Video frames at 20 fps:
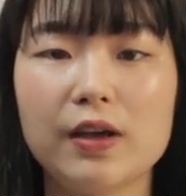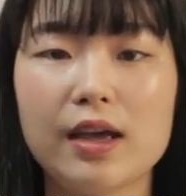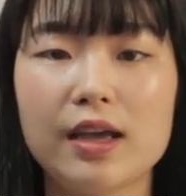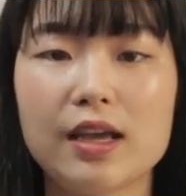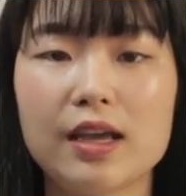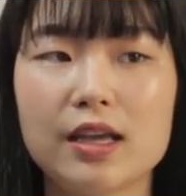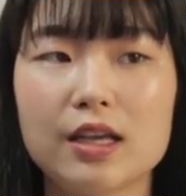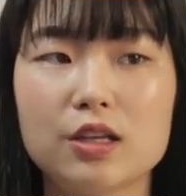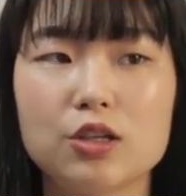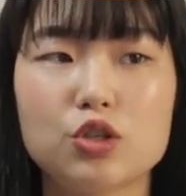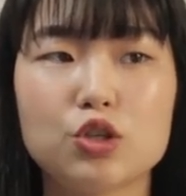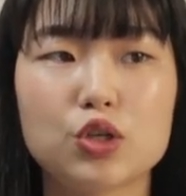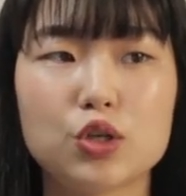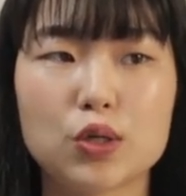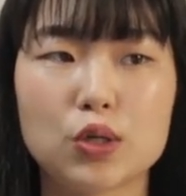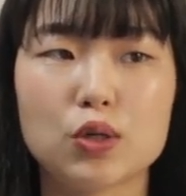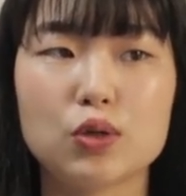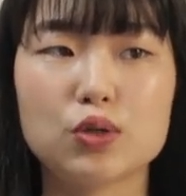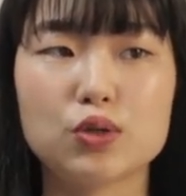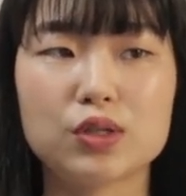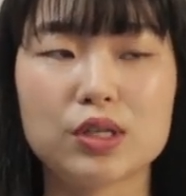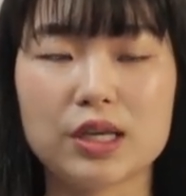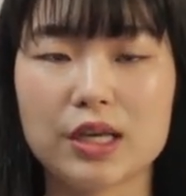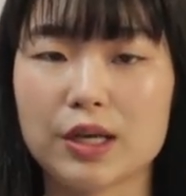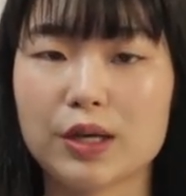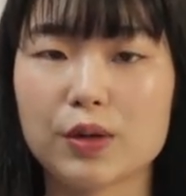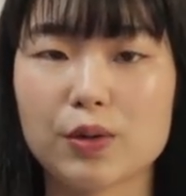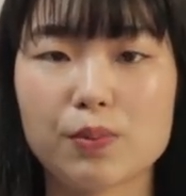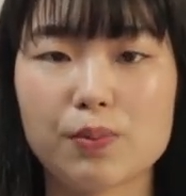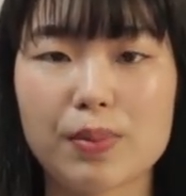a huge
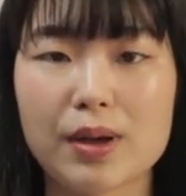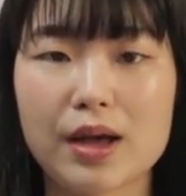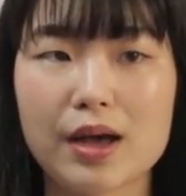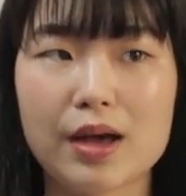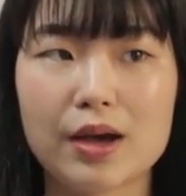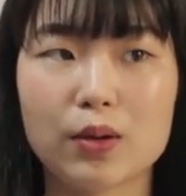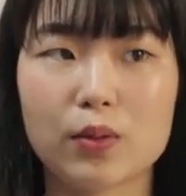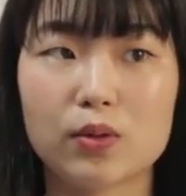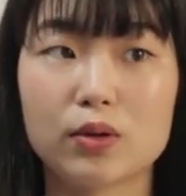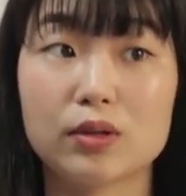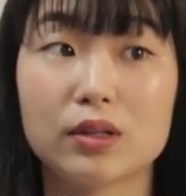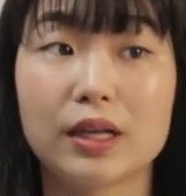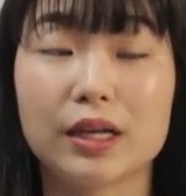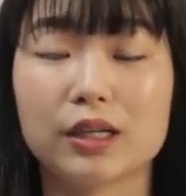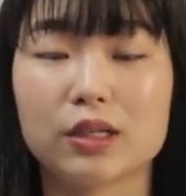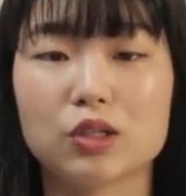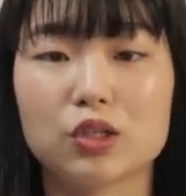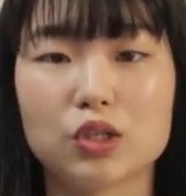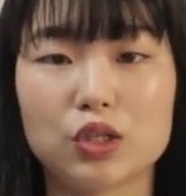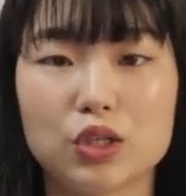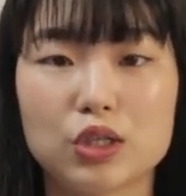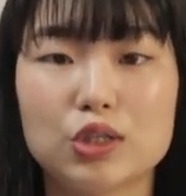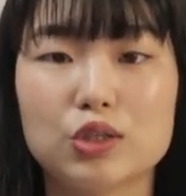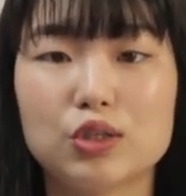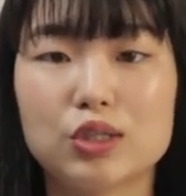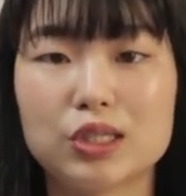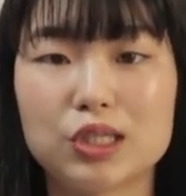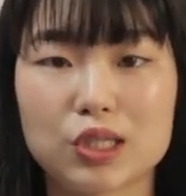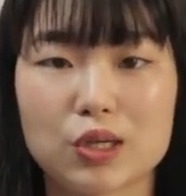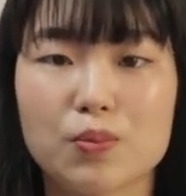eco bag or like a huge
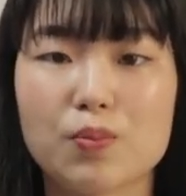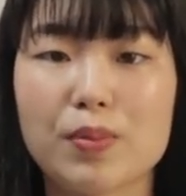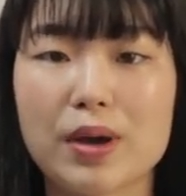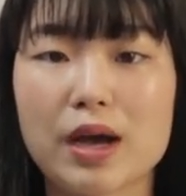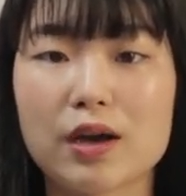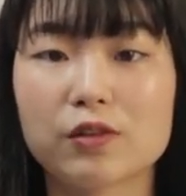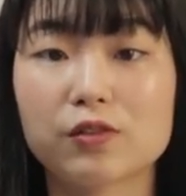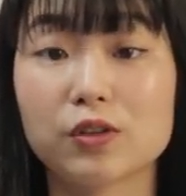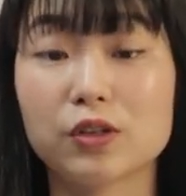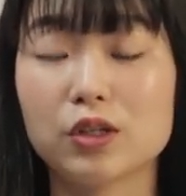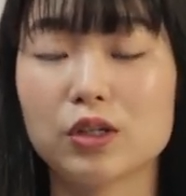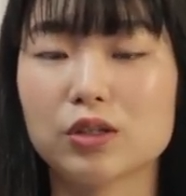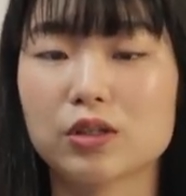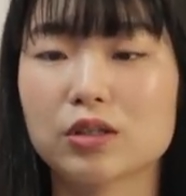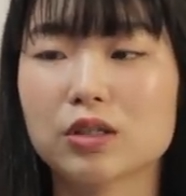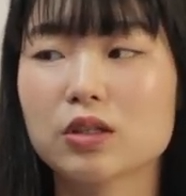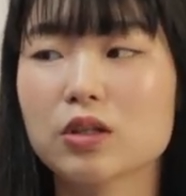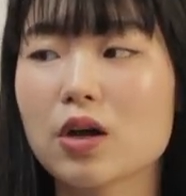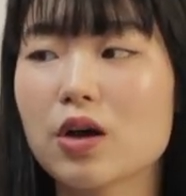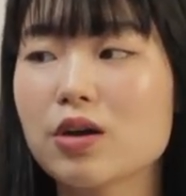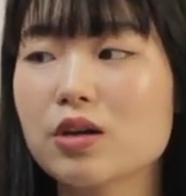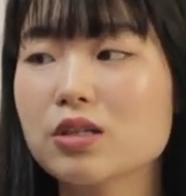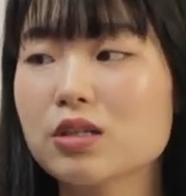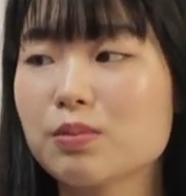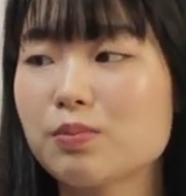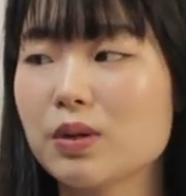gym bag for your clothes,